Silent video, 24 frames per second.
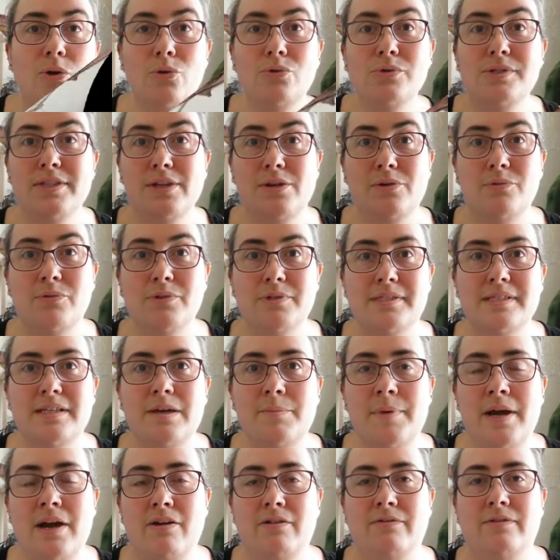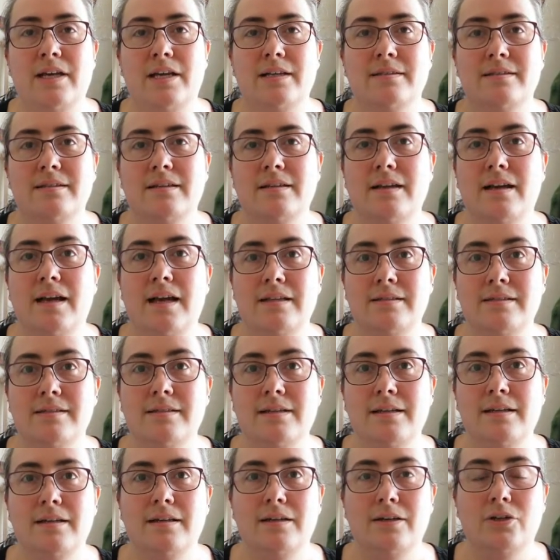Also, what's come out of that as
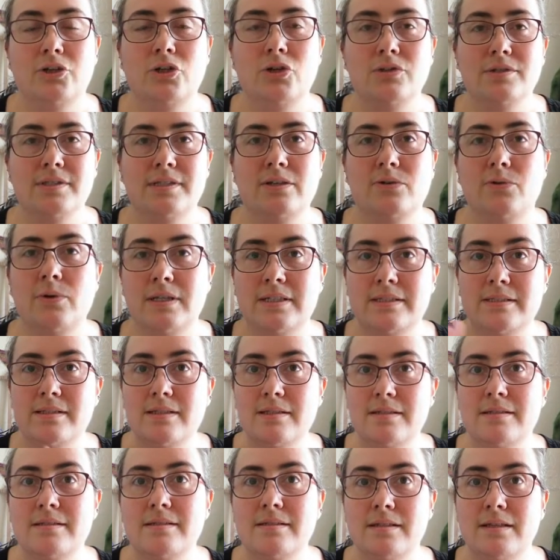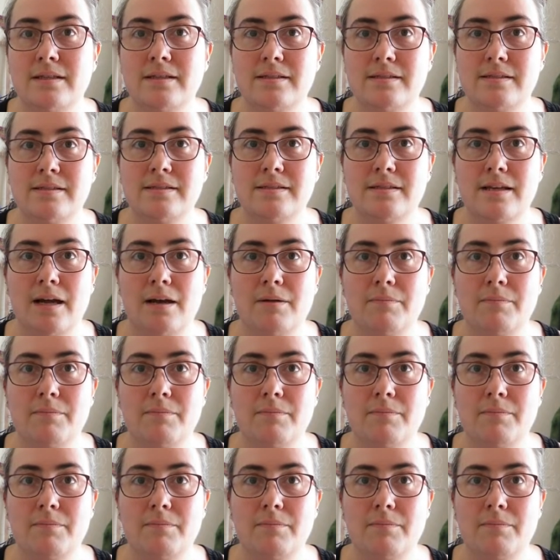a consequence is